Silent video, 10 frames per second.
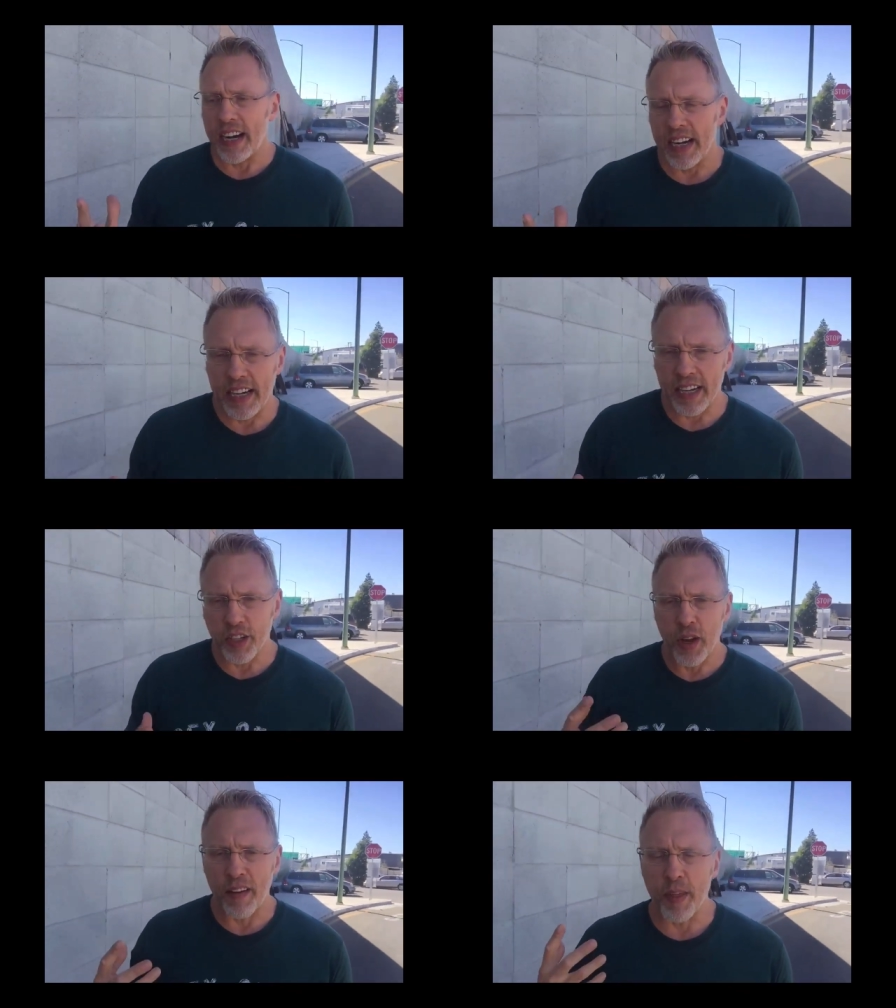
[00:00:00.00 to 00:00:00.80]

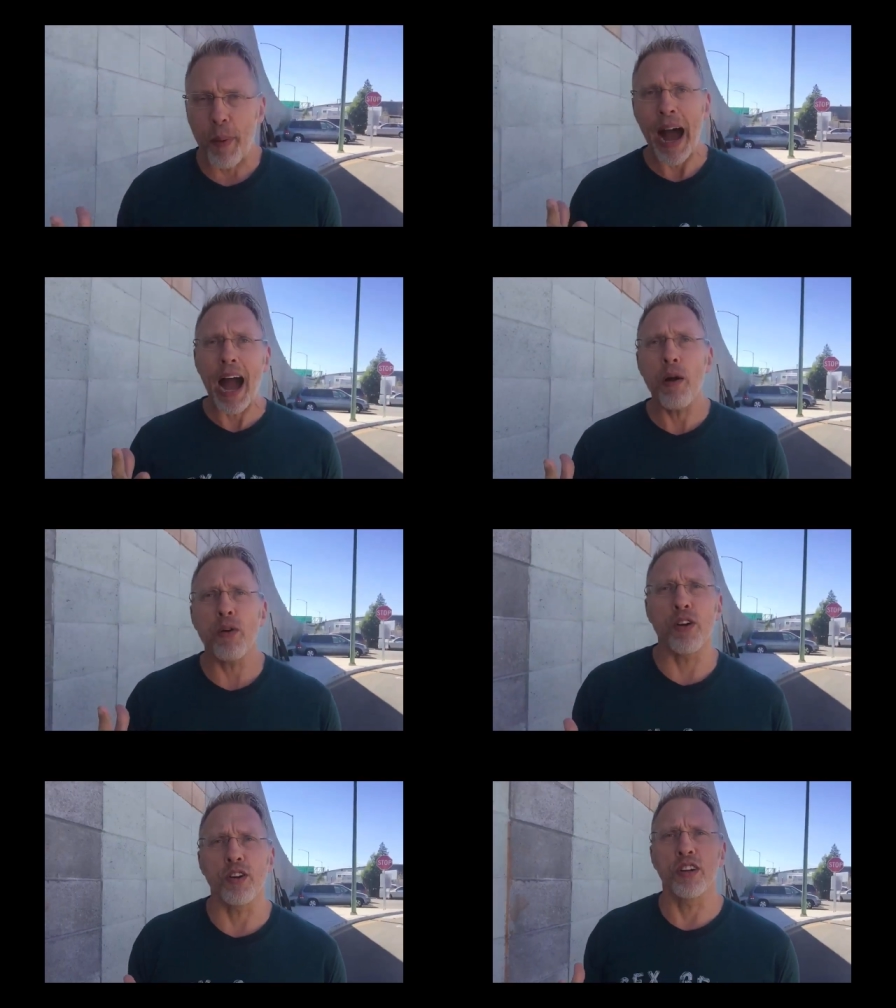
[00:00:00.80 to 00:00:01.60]
Uh, you have the
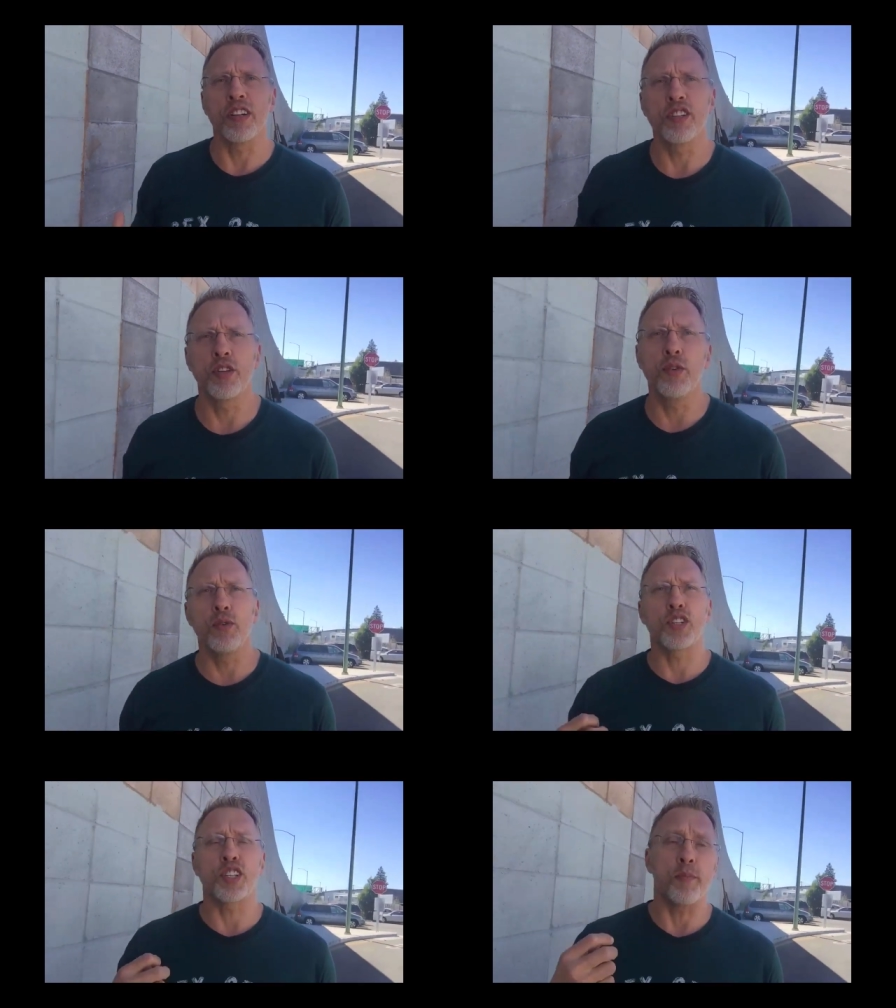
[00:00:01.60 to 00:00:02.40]
power
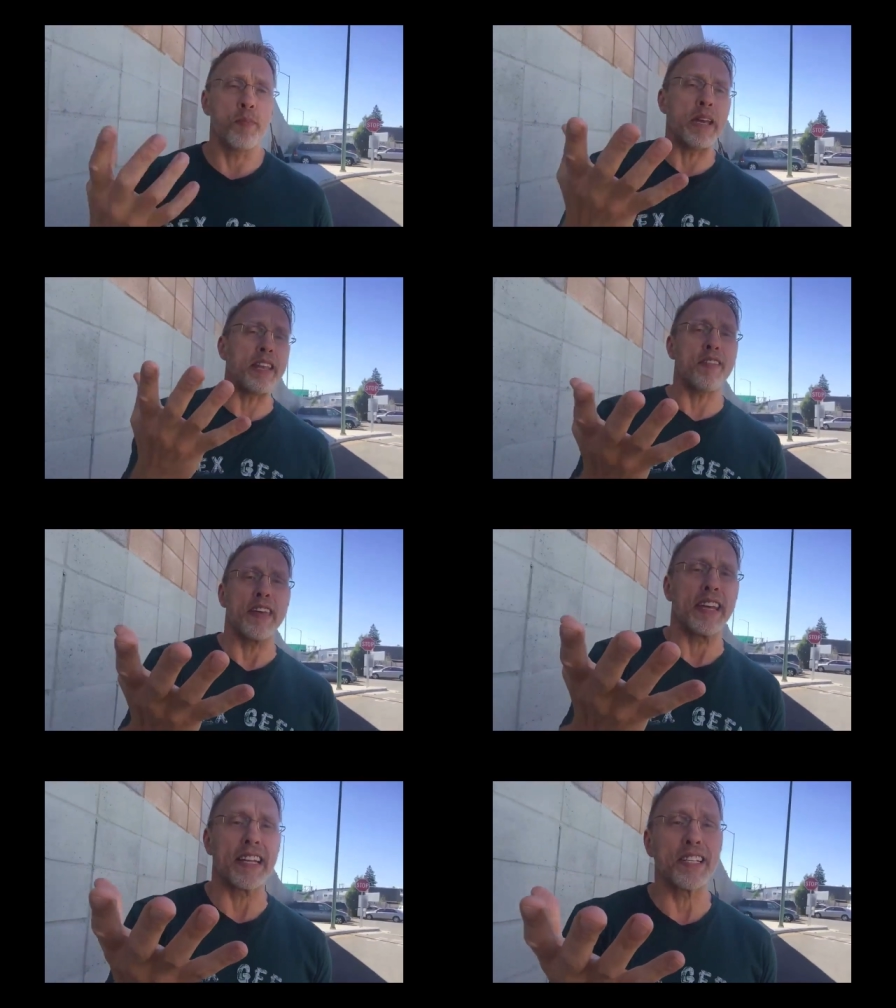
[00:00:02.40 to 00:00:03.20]
to submit
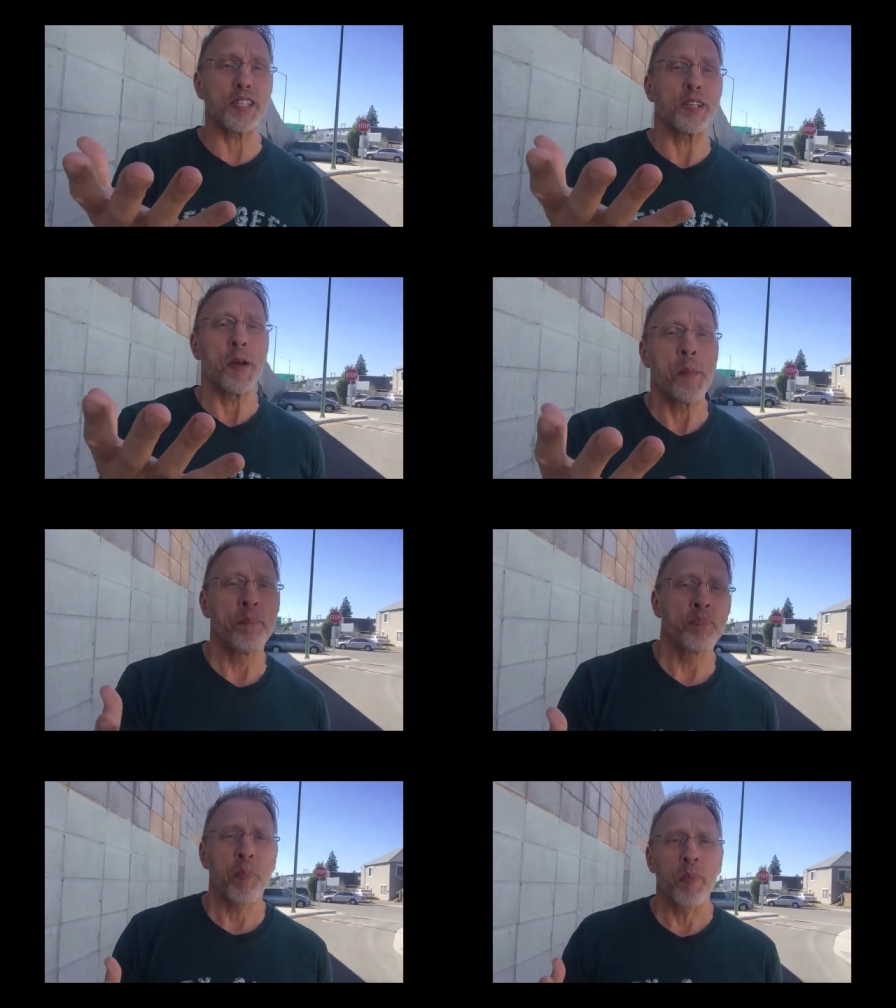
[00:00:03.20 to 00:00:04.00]
things
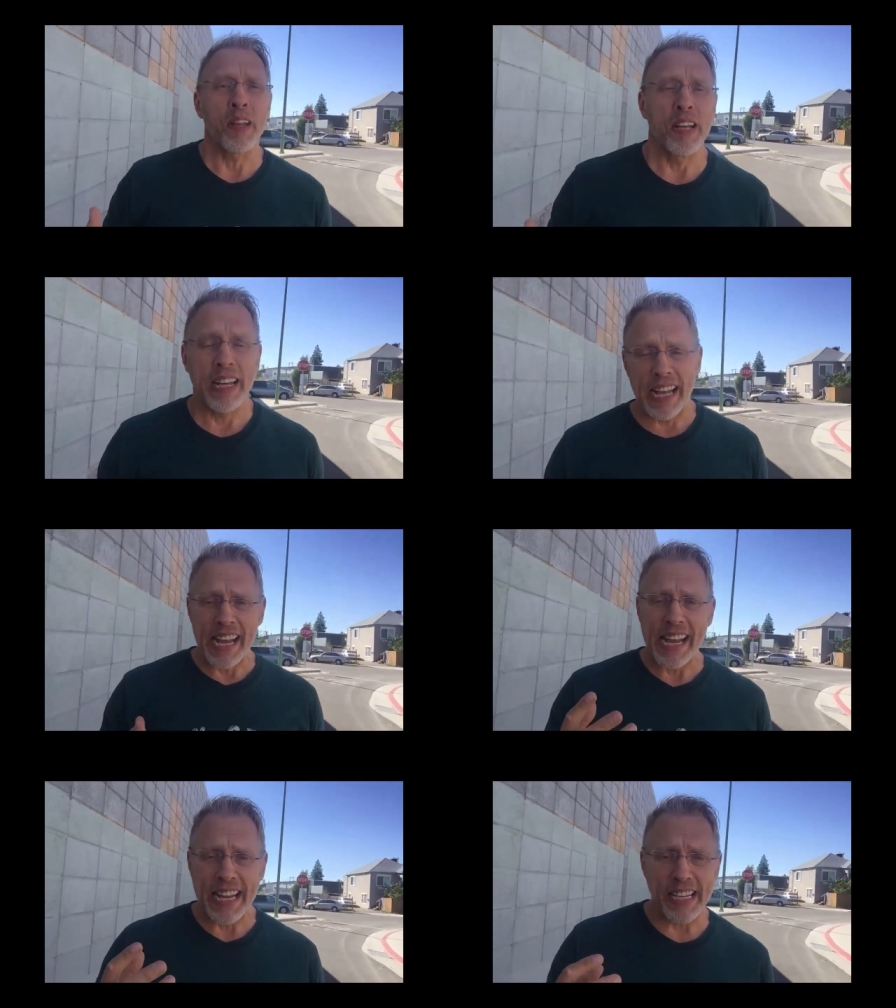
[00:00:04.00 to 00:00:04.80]

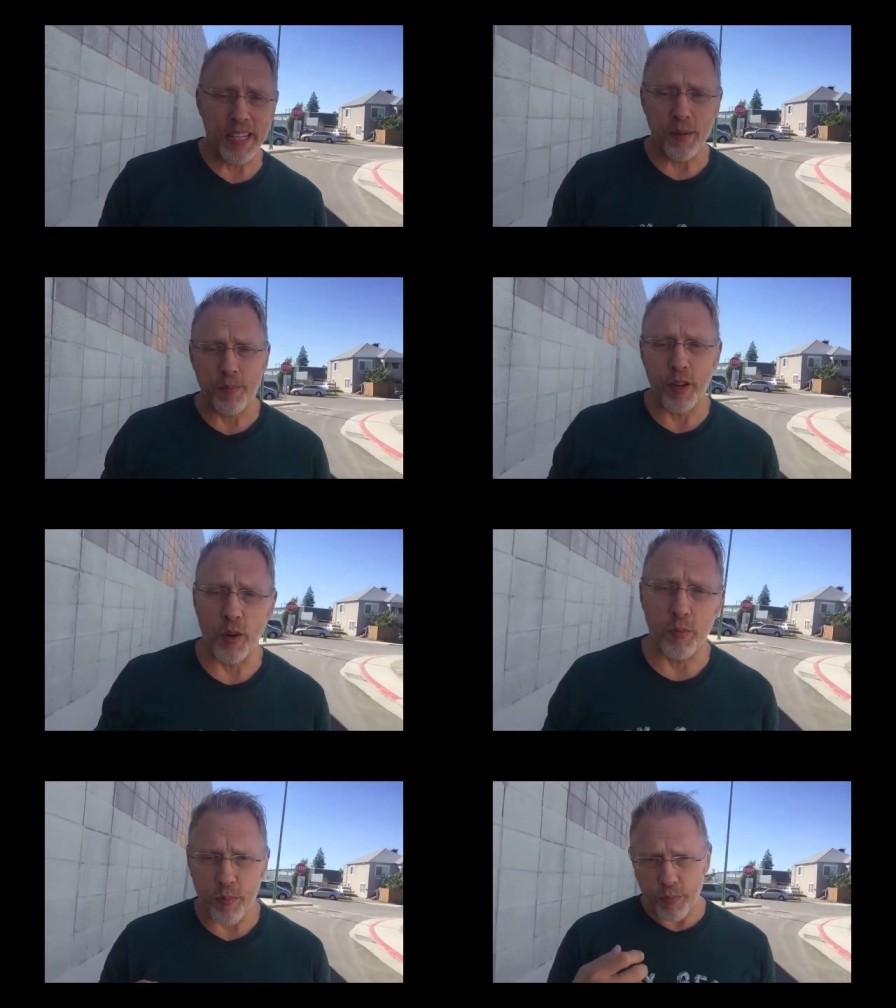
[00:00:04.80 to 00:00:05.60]
and,
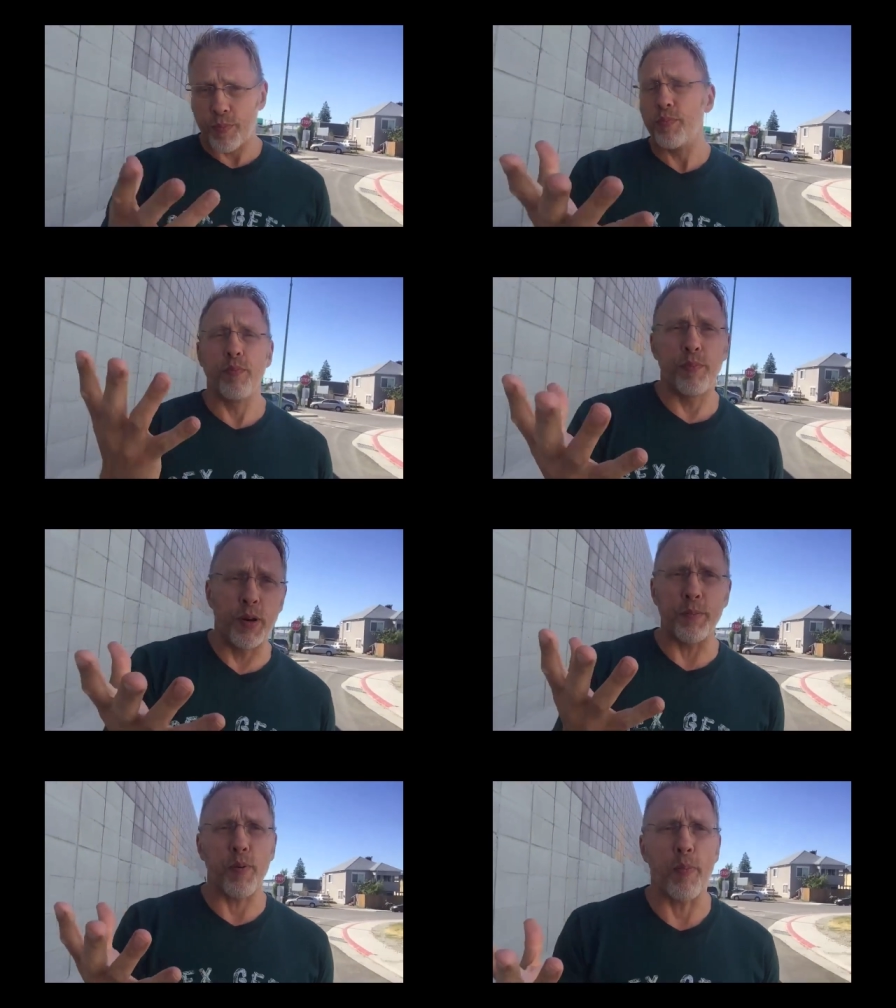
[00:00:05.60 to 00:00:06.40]
you know,
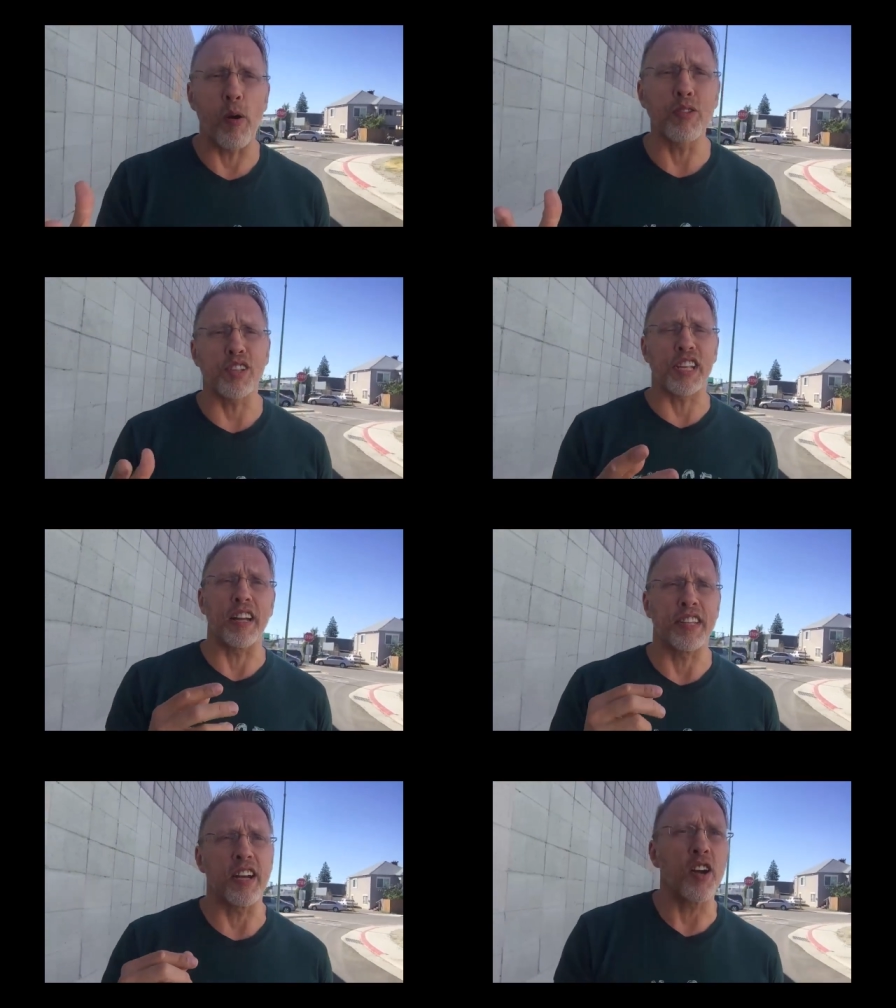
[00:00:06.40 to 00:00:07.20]
put
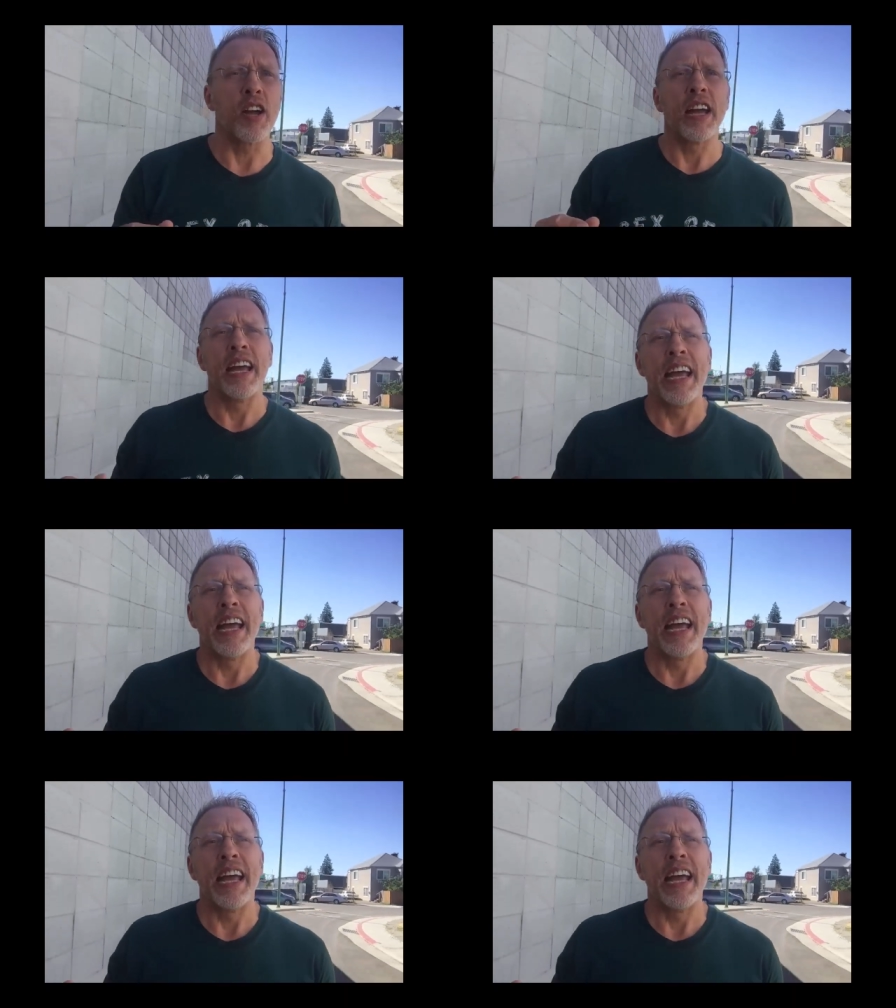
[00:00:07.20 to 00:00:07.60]
proposals out there.